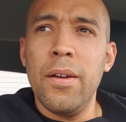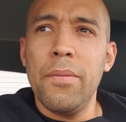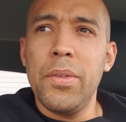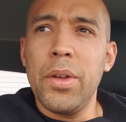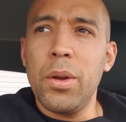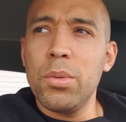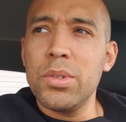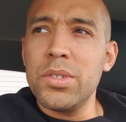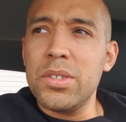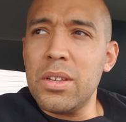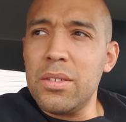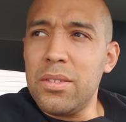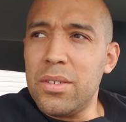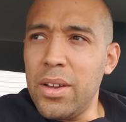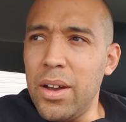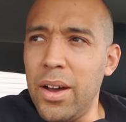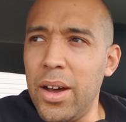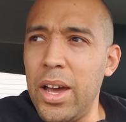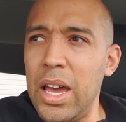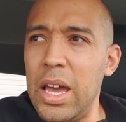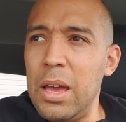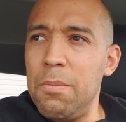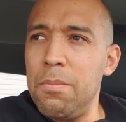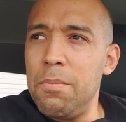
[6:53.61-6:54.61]
There was a
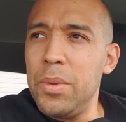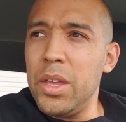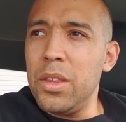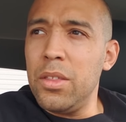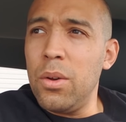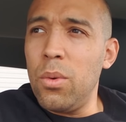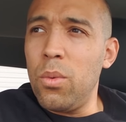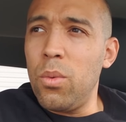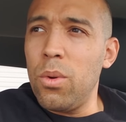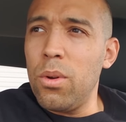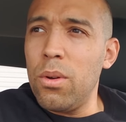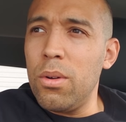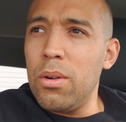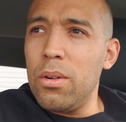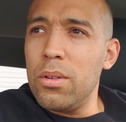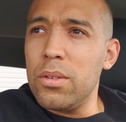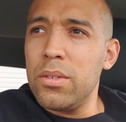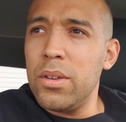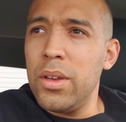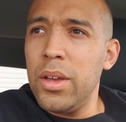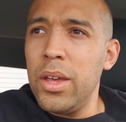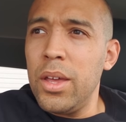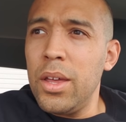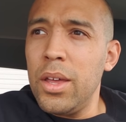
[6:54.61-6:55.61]
time in the
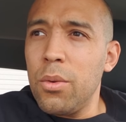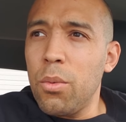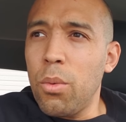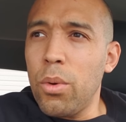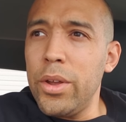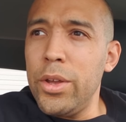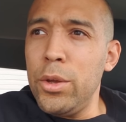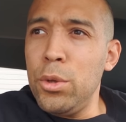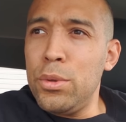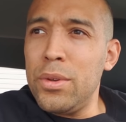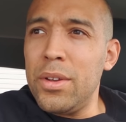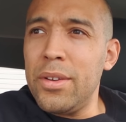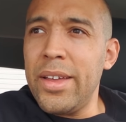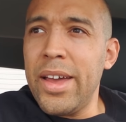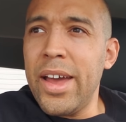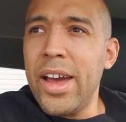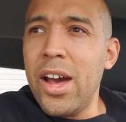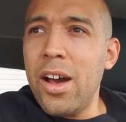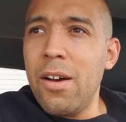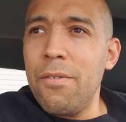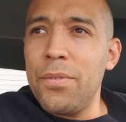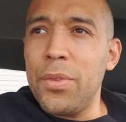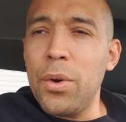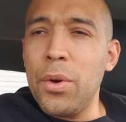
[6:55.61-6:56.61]
world where you didn't
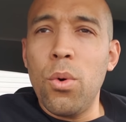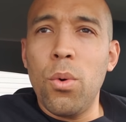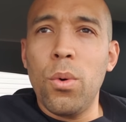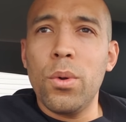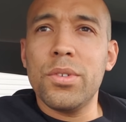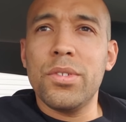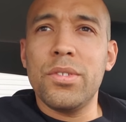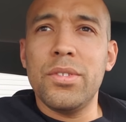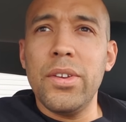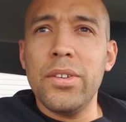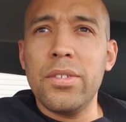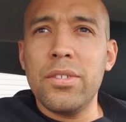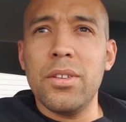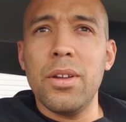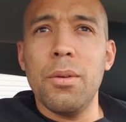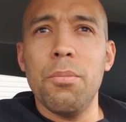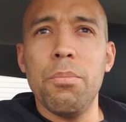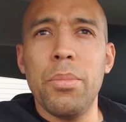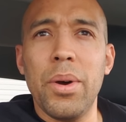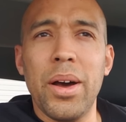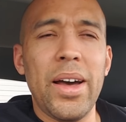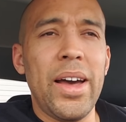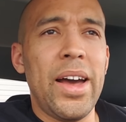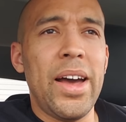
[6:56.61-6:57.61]
have the whole
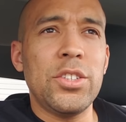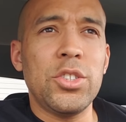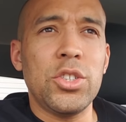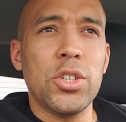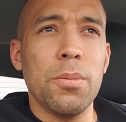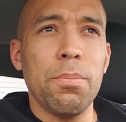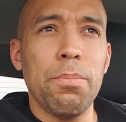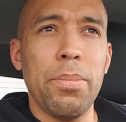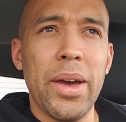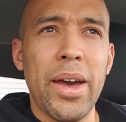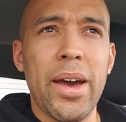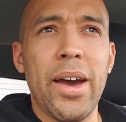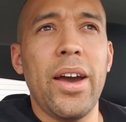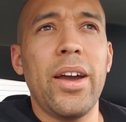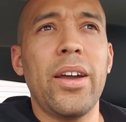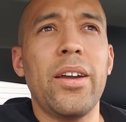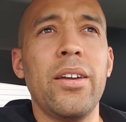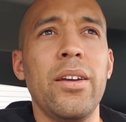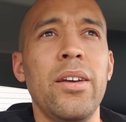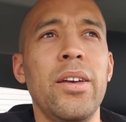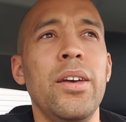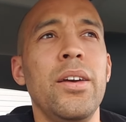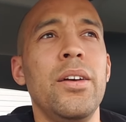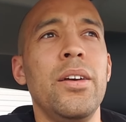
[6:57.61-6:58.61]
system at your
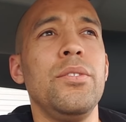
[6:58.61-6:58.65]
back